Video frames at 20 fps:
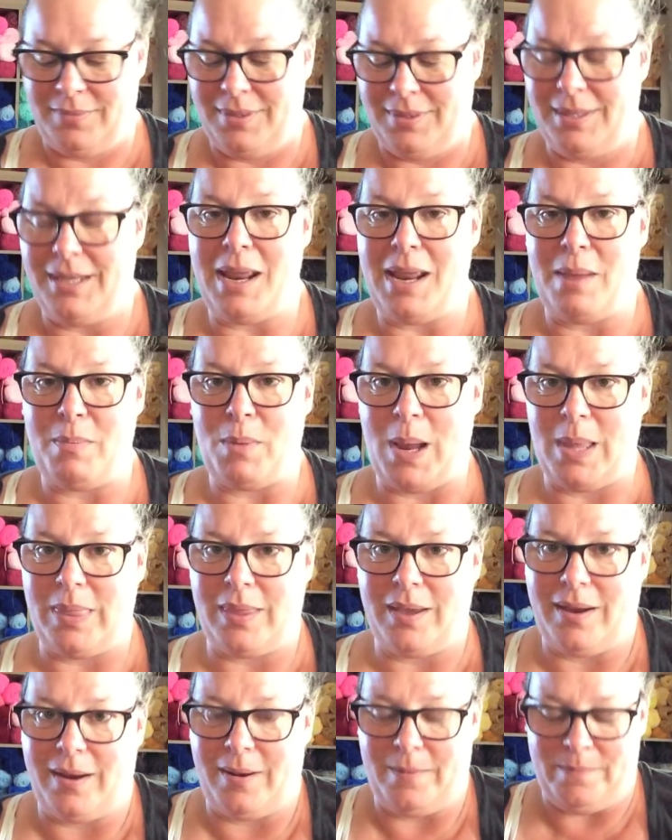The name right
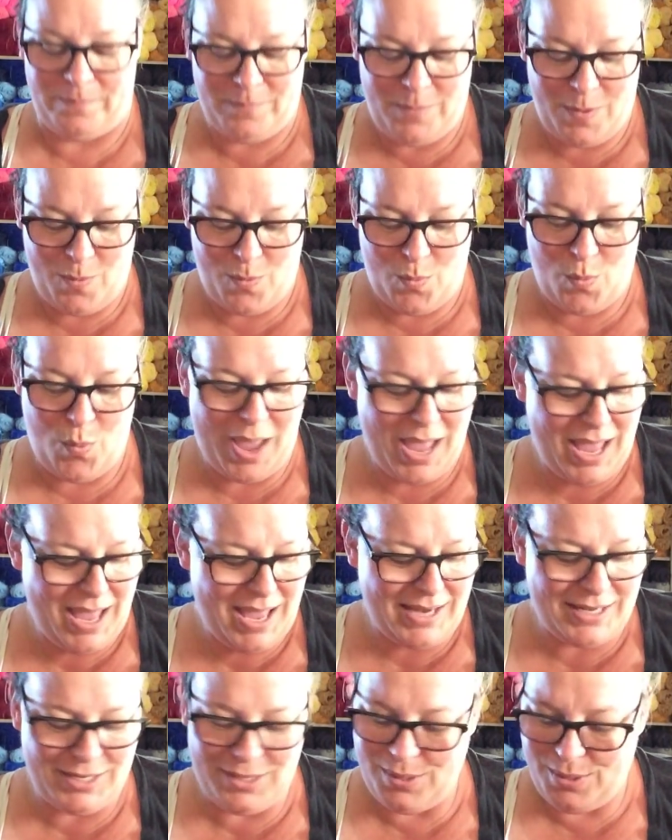there.
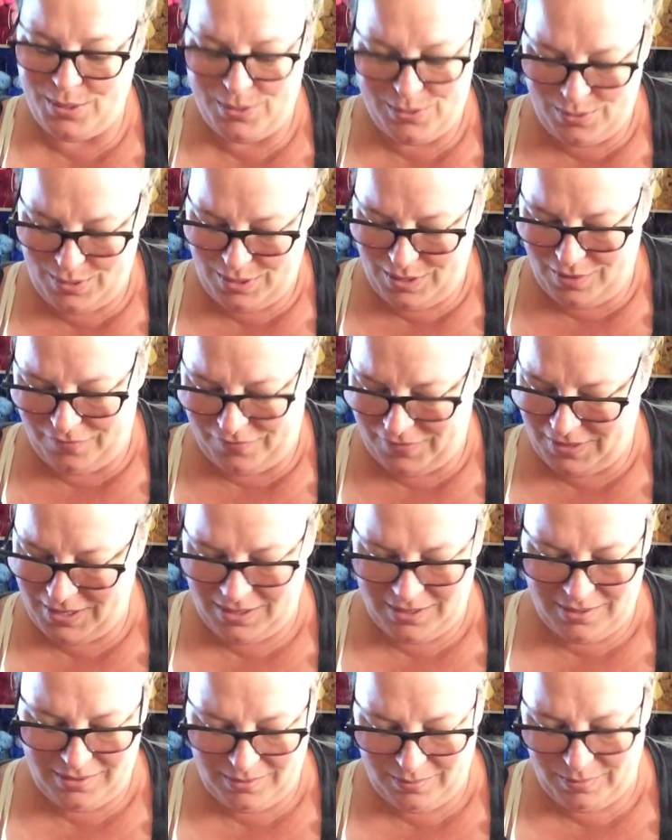Why do you
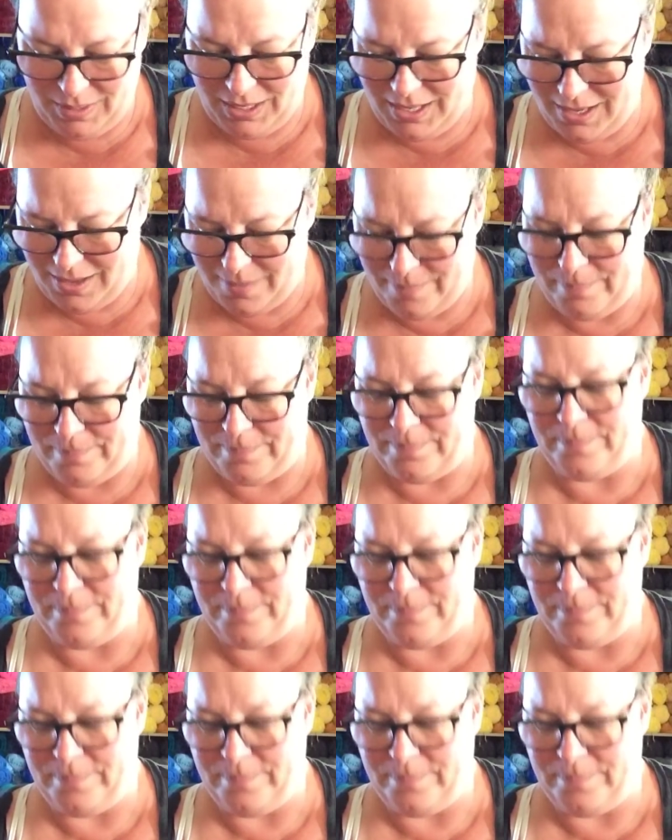fill me up?